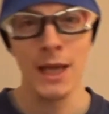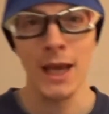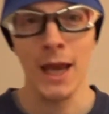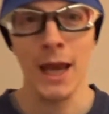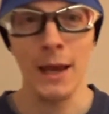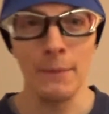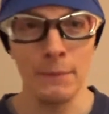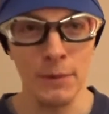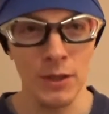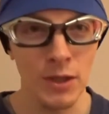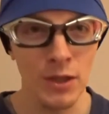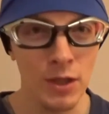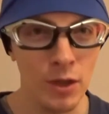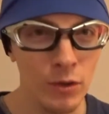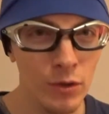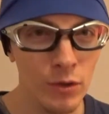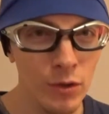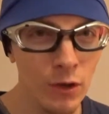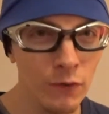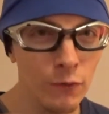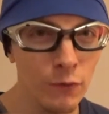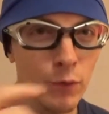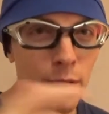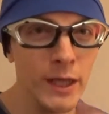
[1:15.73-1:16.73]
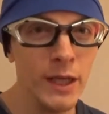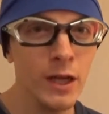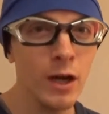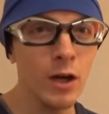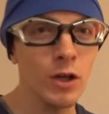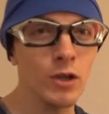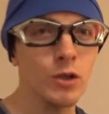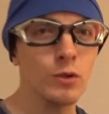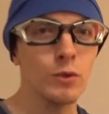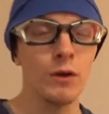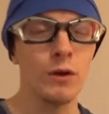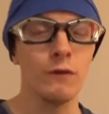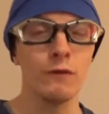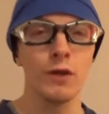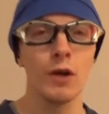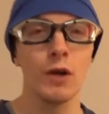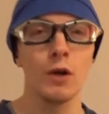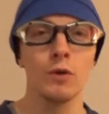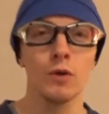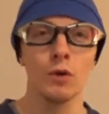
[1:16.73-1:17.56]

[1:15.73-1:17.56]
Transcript: episode of We Are 12 Go